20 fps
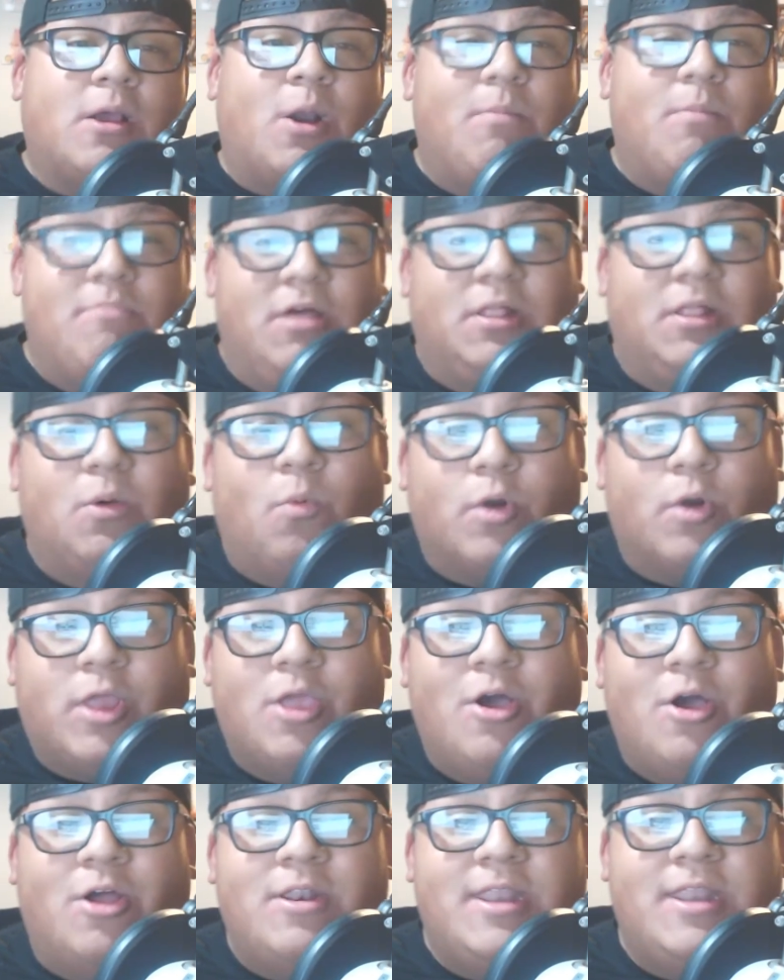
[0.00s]
Carmella
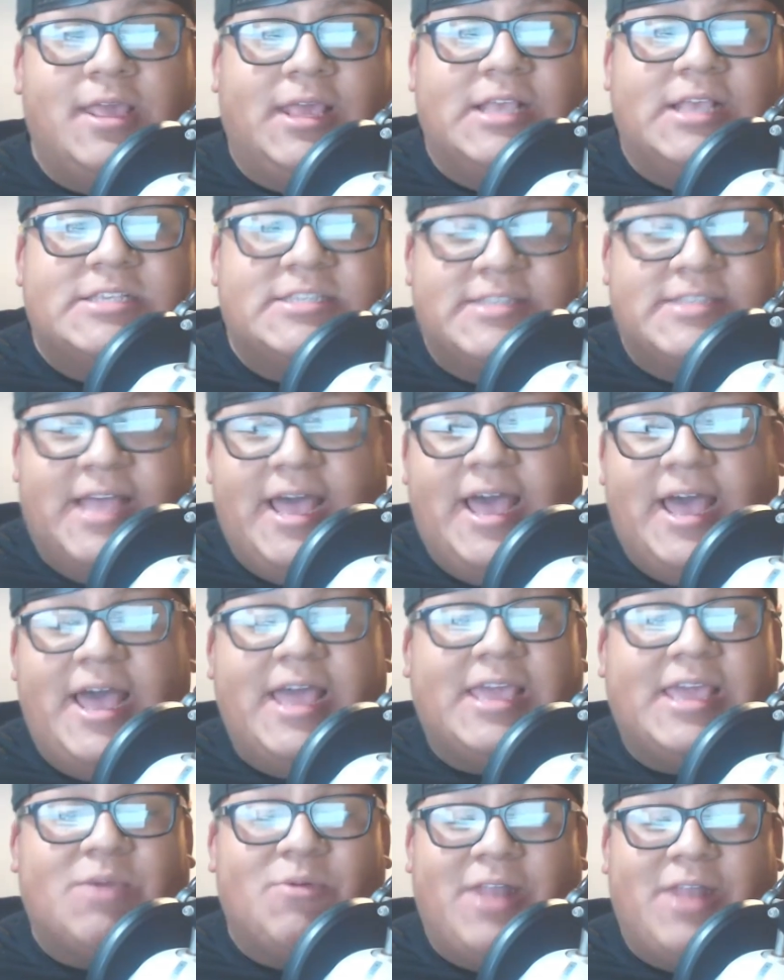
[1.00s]
working on Nikki's
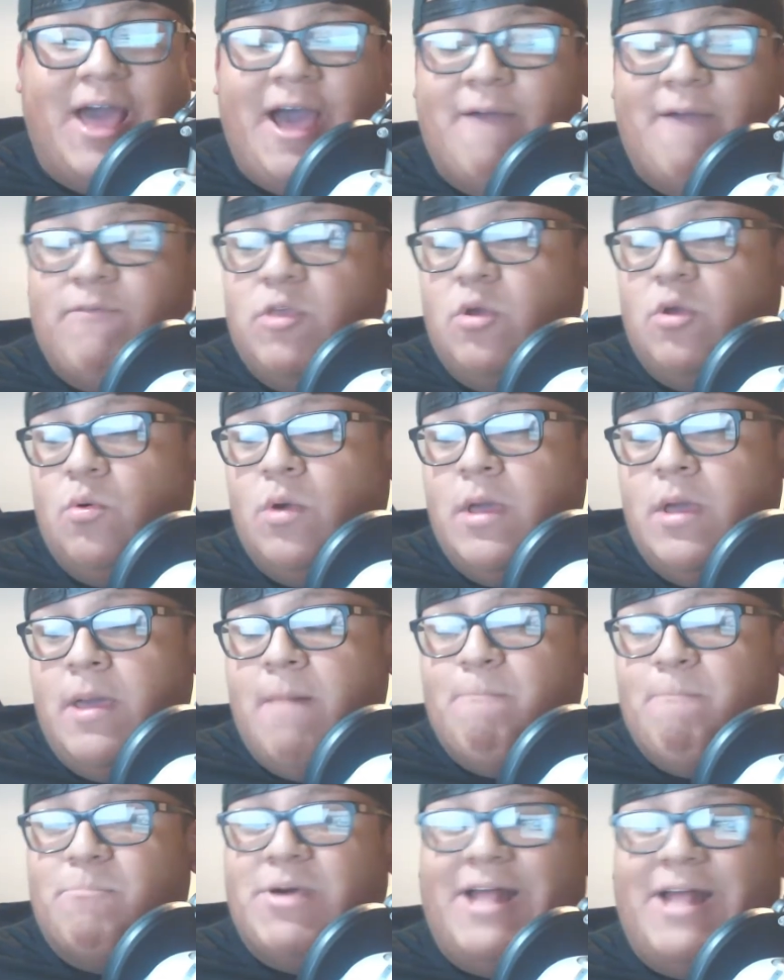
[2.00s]
neck, what have you.
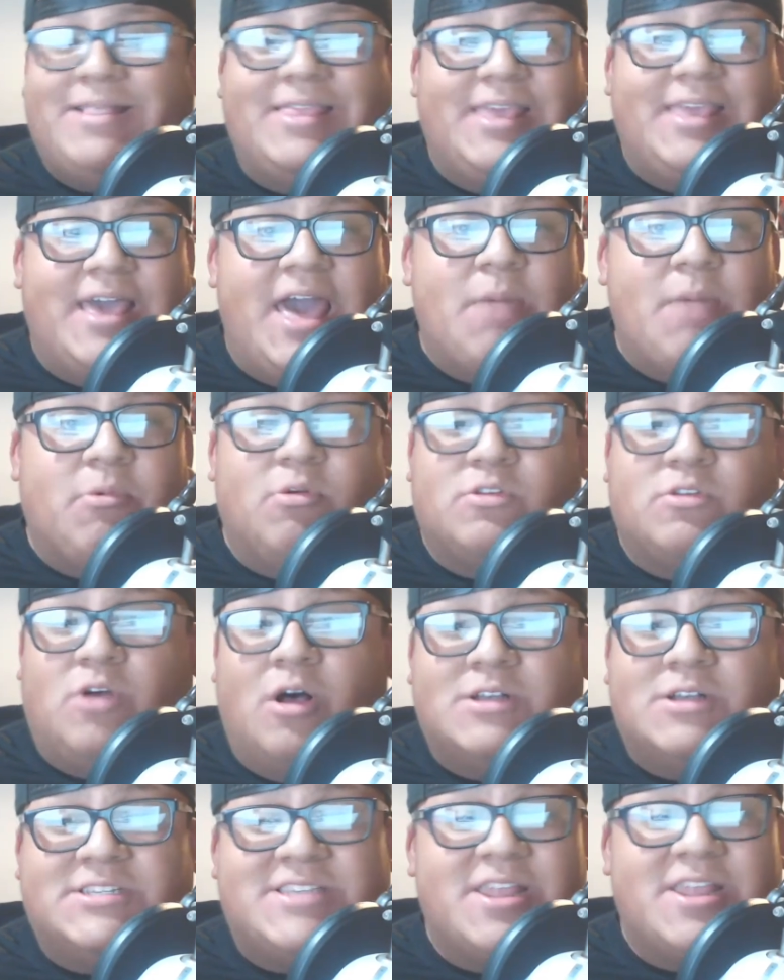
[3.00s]
But at the end, it was
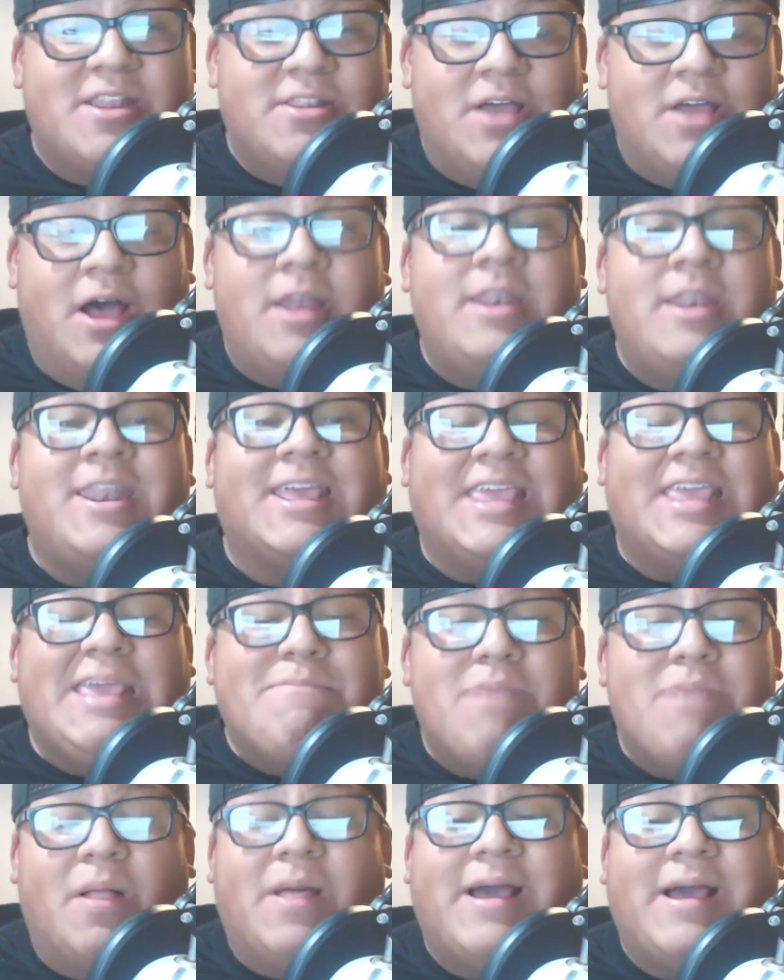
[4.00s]
all said and done.
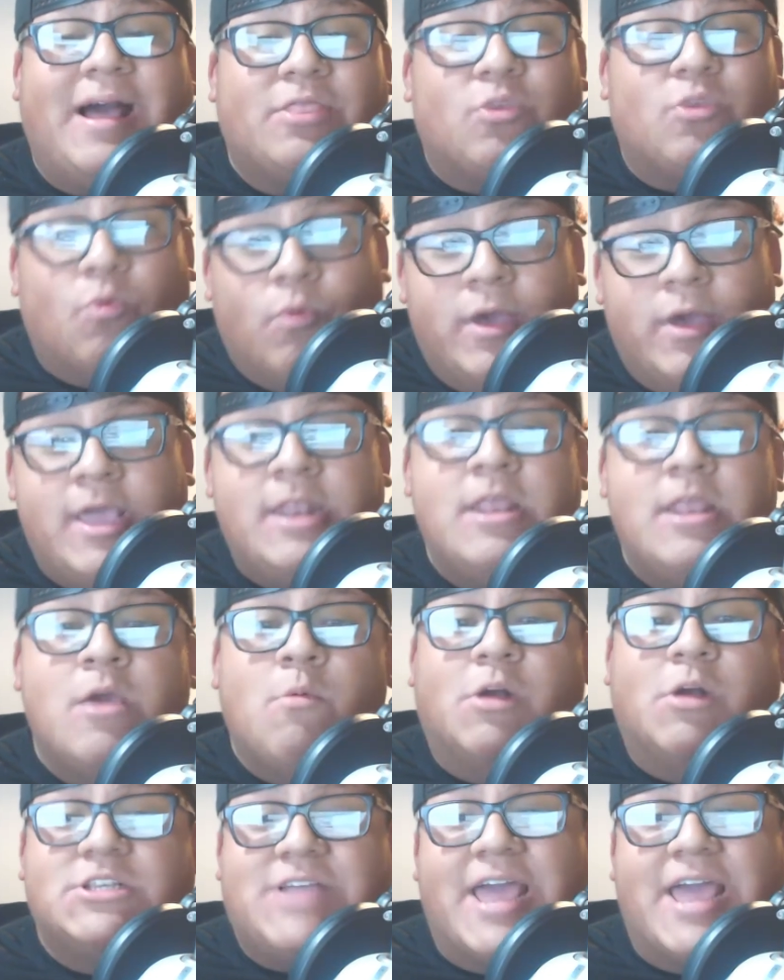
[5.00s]
Nikki Bella got the win,
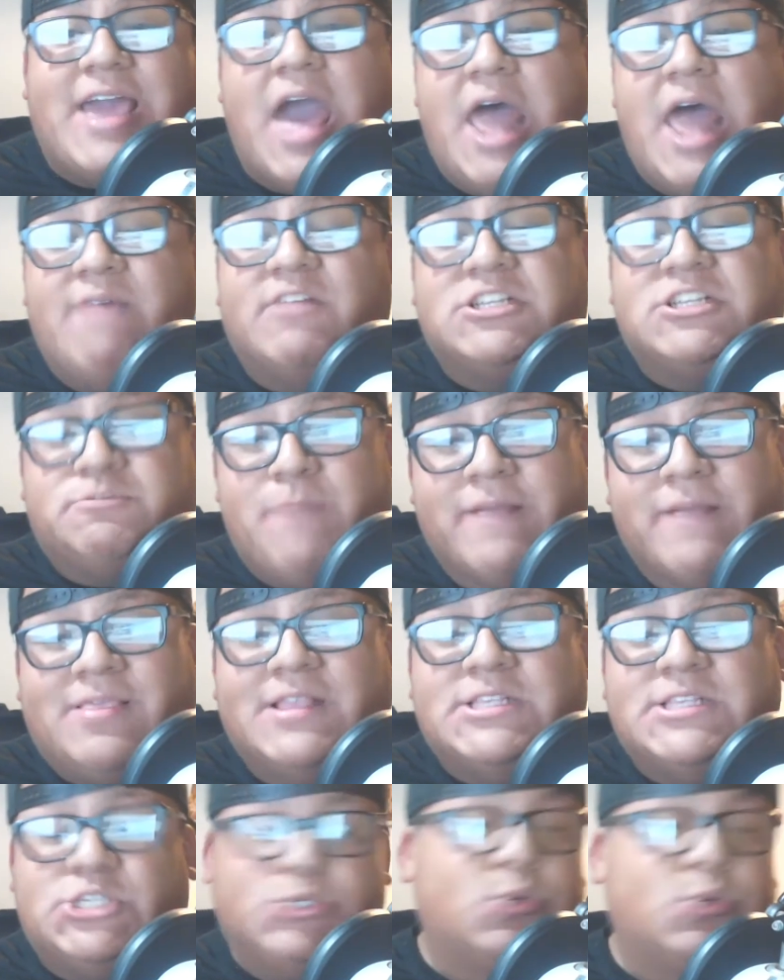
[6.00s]
which I kind of
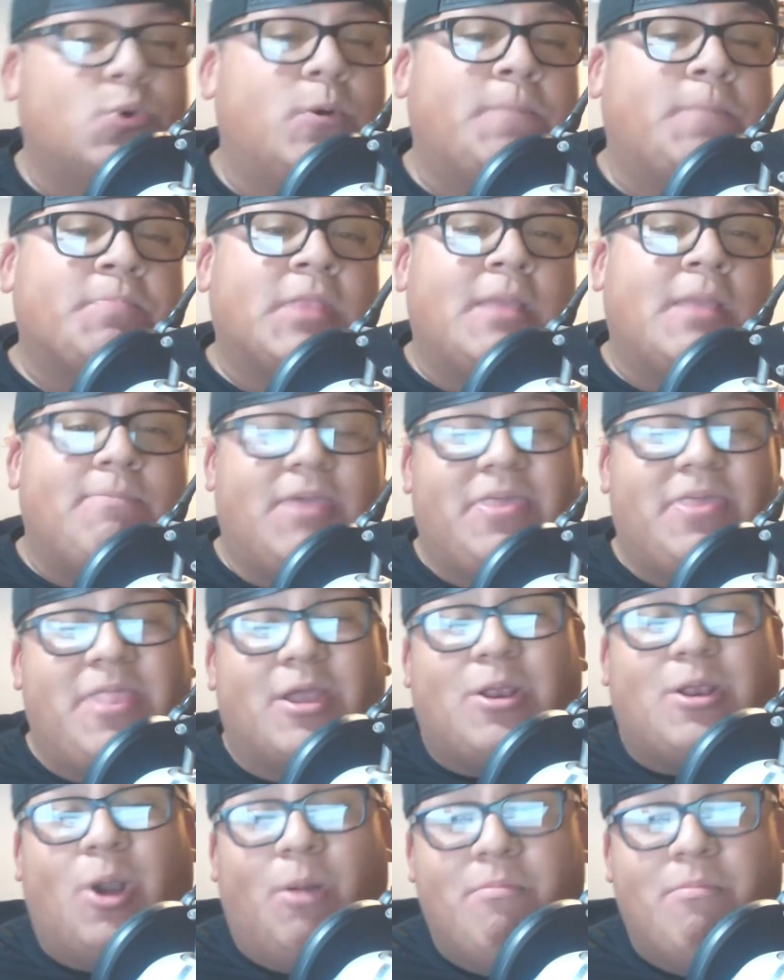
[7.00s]
expected to, being
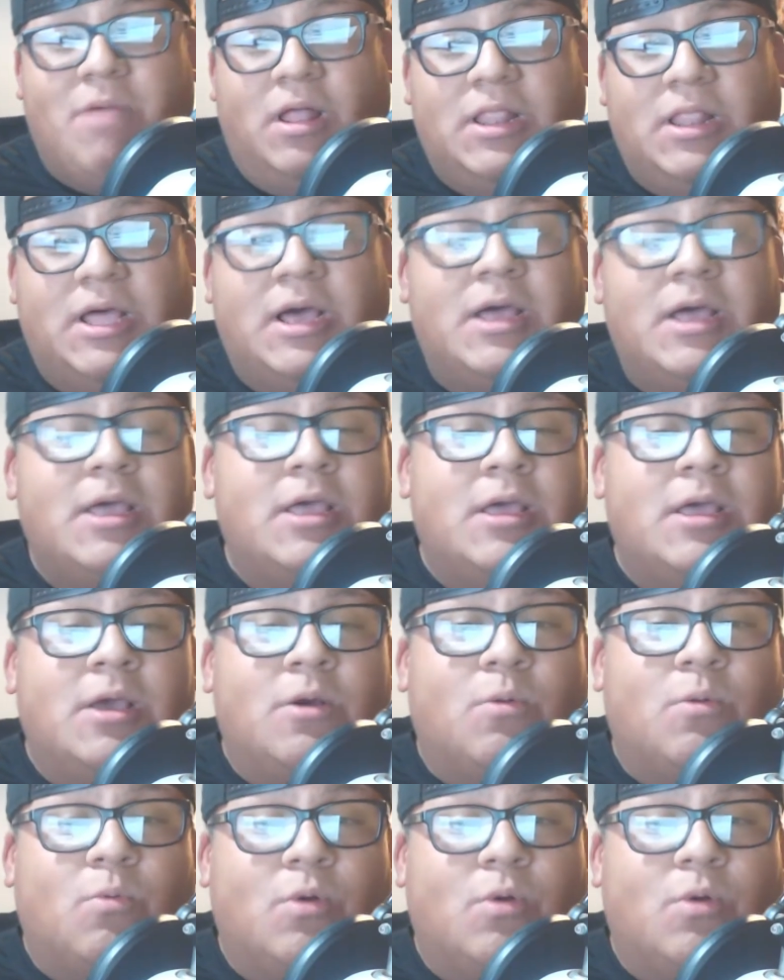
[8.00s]
that Carmella